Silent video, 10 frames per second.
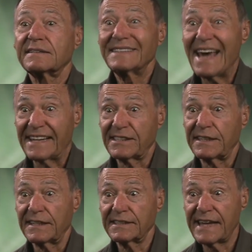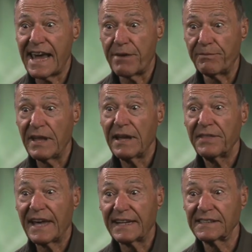test, an exam
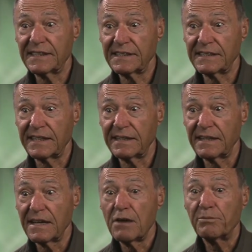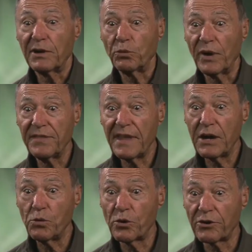that existed, but when
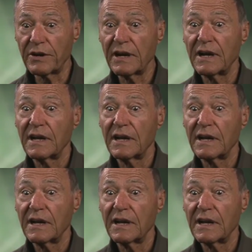they were